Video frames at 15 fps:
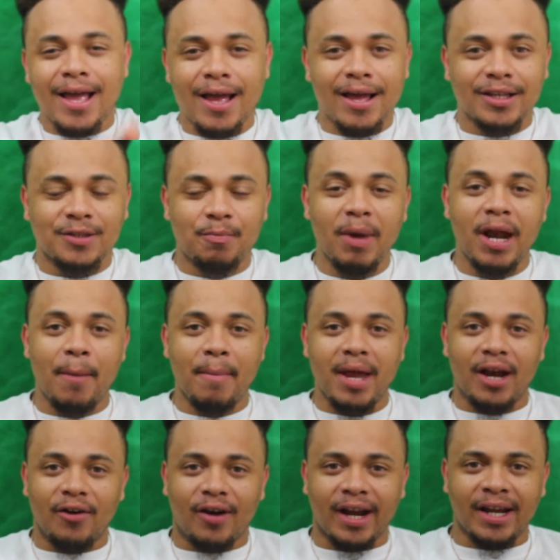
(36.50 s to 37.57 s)
It's been a
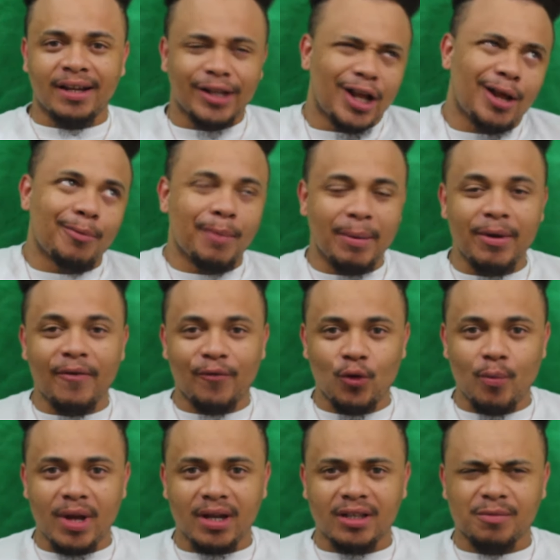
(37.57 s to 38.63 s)
minute, right? Uh, maybe a
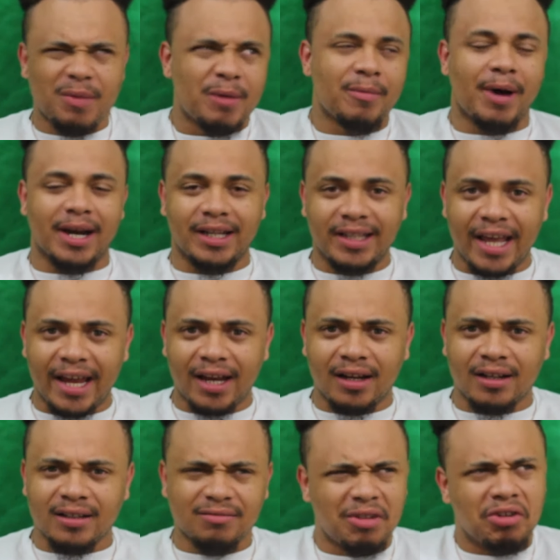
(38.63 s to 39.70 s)
few minutes, maybe about a day.
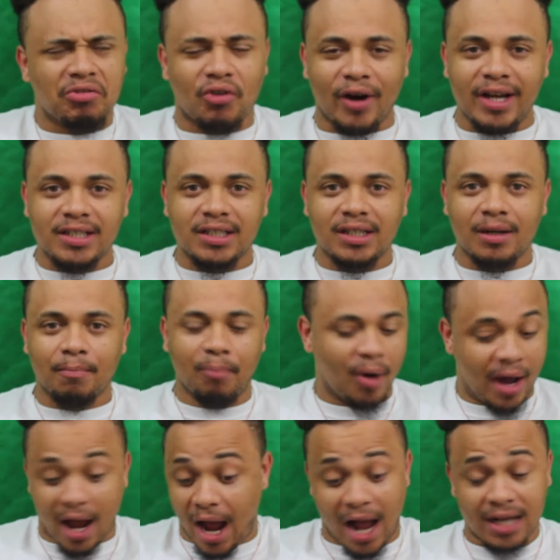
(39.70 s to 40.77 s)
nothing crazy,
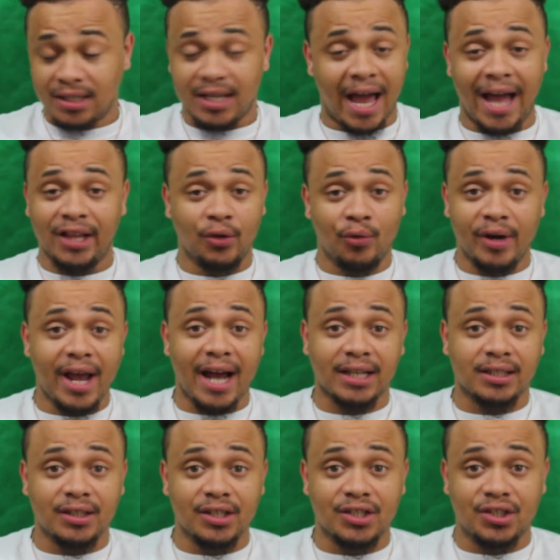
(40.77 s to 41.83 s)
but I just had to
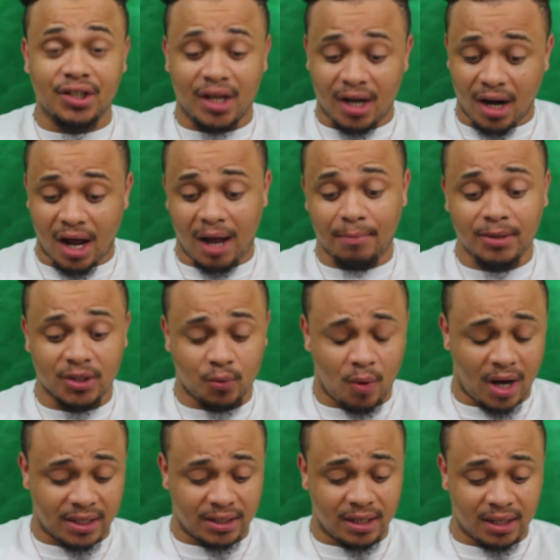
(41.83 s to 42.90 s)
react to this shit. I'm just
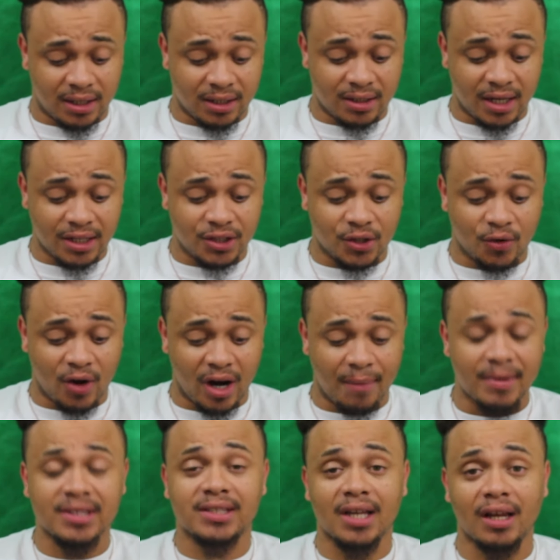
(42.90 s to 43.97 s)
watching that this
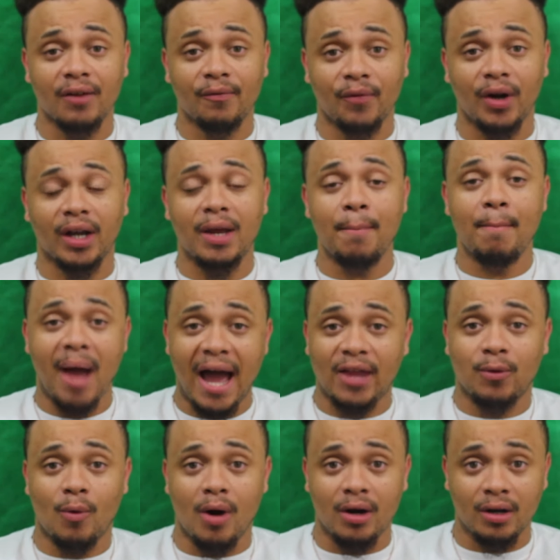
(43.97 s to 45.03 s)
Instagram is selling fucking
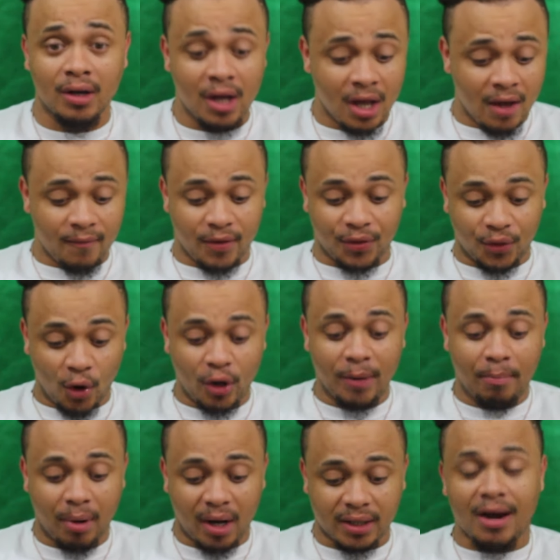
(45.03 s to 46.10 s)
bathwater for 30
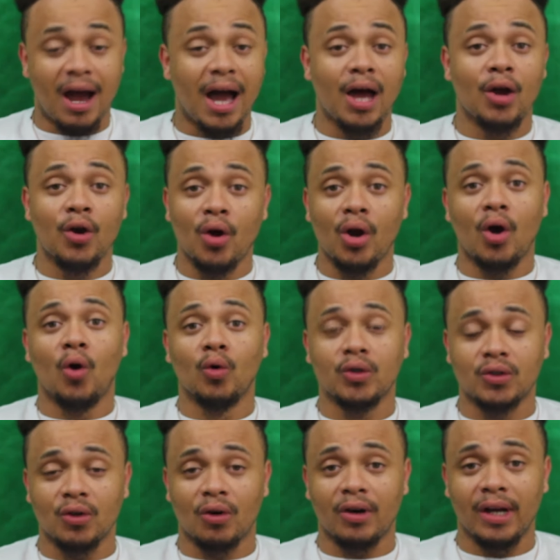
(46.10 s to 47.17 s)
bucks. Now, I don't know the whole
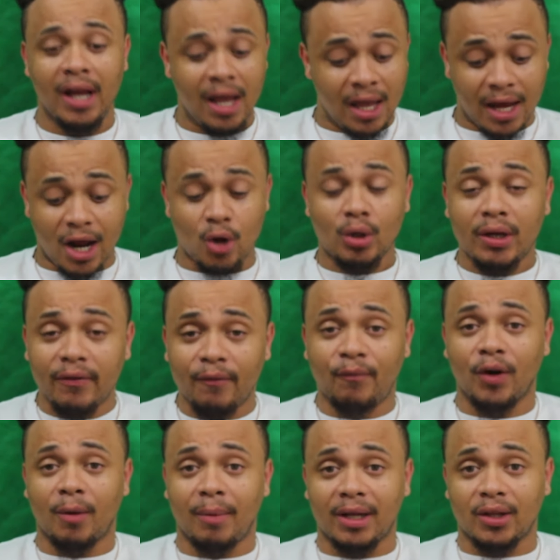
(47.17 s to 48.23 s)
story, and I don't give a
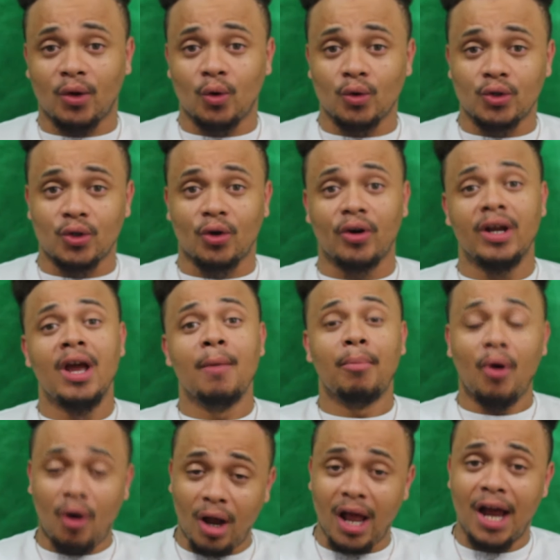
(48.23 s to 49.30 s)
fuck about the whole story,
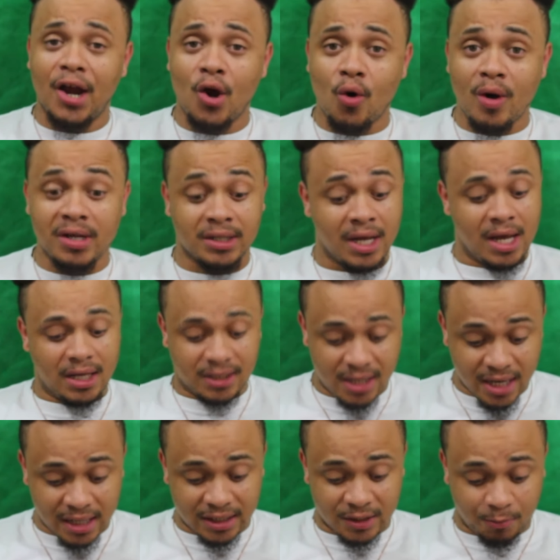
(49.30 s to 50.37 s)
but all I know is, is
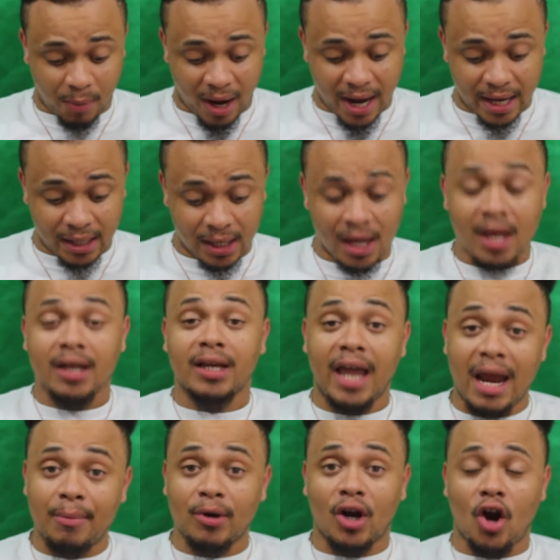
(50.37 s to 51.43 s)
niggas is buying
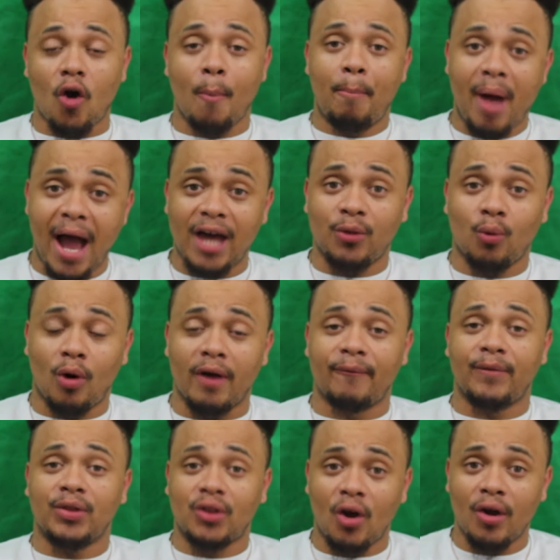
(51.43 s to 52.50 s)
Gamer Girl bathwater
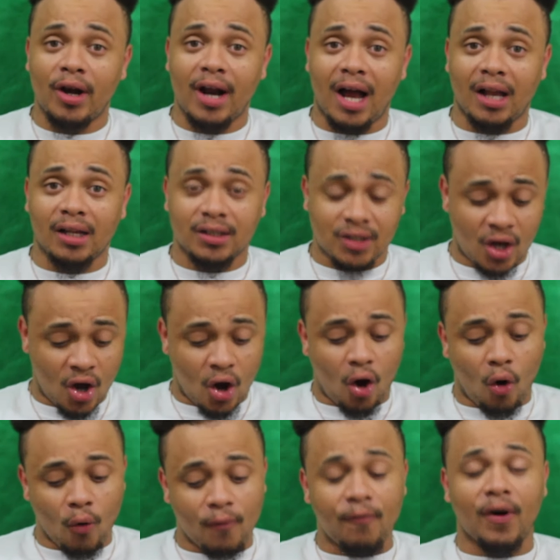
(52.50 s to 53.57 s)
for $30 old oh,